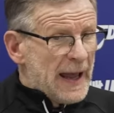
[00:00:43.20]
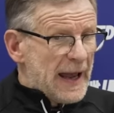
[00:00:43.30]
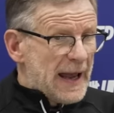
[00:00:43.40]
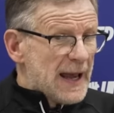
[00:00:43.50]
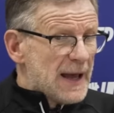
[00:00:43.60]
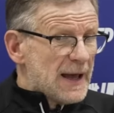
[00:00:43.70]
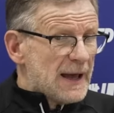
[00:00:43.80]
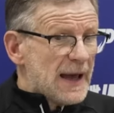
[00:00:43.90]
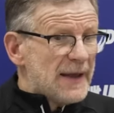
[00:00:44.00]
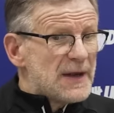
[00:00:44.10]

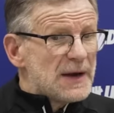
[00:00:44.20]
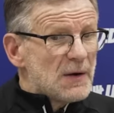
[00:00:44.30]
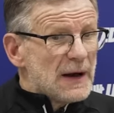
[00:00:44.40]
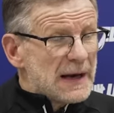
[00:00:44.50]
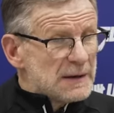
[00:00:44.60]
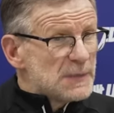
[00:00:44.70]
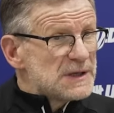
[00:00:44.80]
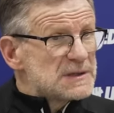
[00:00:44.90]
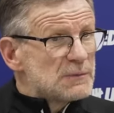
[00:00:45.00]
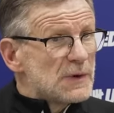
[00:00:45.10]
And then I had a
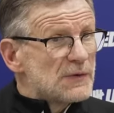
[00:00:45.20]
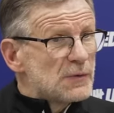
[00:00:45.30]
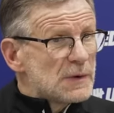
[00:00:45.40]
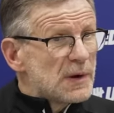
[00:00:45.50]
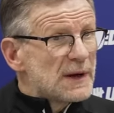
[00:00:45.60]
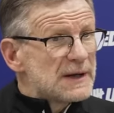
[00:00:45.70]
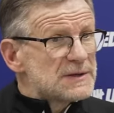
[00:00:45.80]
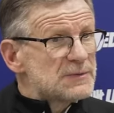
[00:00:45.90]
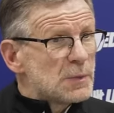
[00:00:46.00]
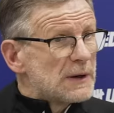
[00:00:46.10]
meeting with all the
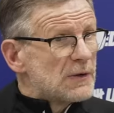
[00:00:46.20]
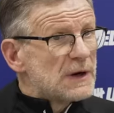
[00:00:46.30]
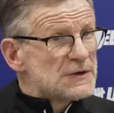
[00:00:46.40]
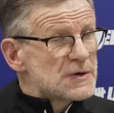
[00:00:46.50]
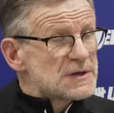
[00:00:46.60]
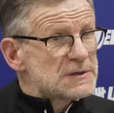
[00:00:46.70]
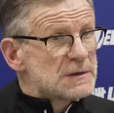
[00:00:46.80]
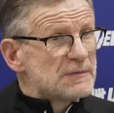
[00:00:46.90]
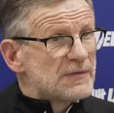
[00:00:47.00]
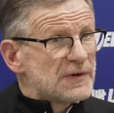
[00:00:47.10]
players where I addressed
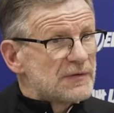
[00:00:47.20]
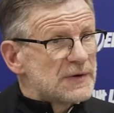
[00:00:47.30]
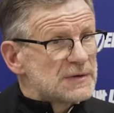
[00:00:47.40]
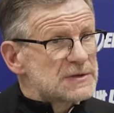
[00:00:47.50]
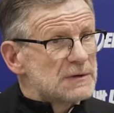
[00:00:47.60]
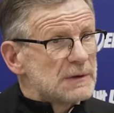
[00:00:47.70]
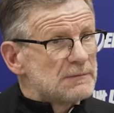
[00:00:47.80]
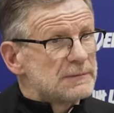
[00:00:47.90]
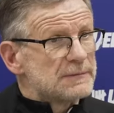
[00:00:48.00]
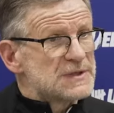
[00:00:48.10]
them for the first
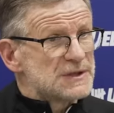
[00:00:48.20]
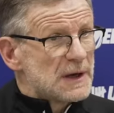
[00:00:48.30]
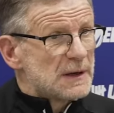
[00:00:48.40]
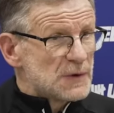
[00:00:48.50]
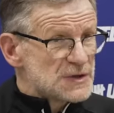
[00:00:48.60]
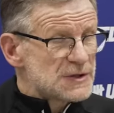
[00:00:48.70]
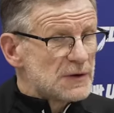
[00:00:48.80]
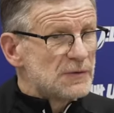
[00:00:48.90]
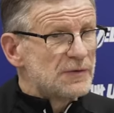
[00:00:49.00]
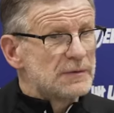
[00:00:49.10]
time today
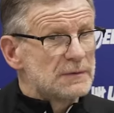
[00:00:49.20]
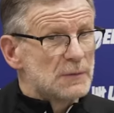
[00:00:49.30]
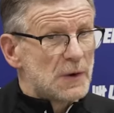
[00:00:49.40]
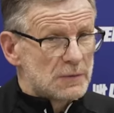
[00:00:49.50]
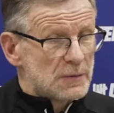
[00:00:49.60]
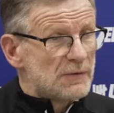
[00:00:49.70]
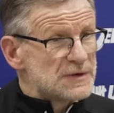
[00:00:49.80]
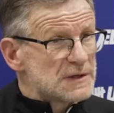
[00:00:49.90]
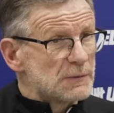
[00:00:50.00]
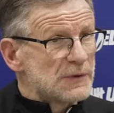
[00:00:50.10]
myself, well,
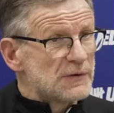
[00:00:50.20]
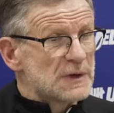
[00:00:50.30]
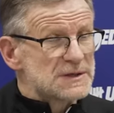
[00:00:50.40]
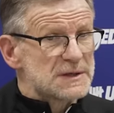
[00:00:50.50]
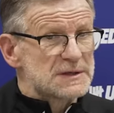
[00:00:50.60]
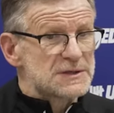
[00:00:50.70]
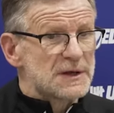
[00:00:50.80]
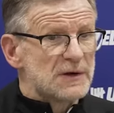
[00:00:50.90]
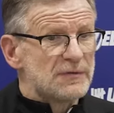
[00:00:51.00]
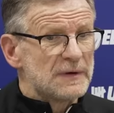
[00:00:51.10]
obviously with the rest of the
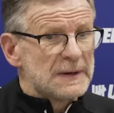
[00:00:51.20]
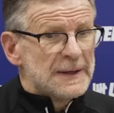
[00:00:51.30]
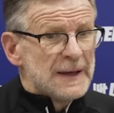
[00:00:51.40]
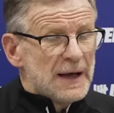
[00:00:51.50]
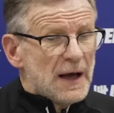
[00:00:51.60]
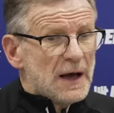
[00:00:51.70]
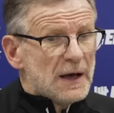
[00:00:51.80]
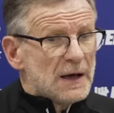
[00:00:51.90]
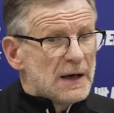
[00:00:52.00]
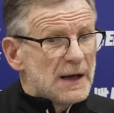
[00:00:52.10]
staff.
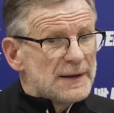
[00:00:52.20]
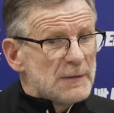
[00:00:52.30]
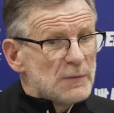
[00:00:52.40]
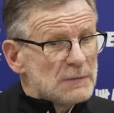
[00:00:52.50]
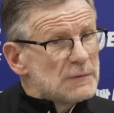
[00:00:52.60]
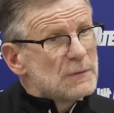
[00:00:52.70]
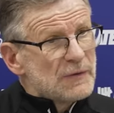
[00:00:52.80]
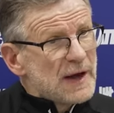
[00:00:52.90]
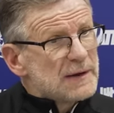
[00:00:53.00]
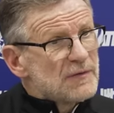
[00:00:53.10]
And then
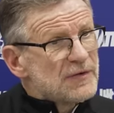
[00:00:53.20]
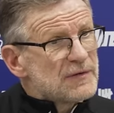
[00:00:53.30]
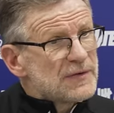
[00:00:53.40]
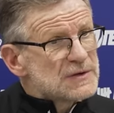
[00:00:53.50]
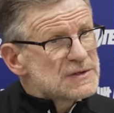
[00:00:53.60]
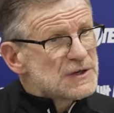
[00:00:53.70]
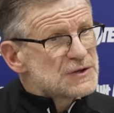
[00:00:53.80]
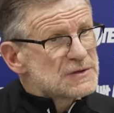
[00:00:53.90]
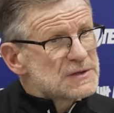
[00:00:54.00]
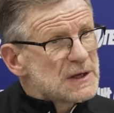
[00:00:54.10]
we've had them for the first
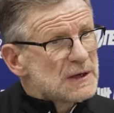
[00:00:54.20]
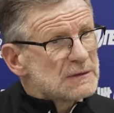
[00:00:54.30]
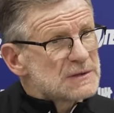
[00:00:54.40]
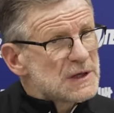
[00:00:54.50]
session tonight.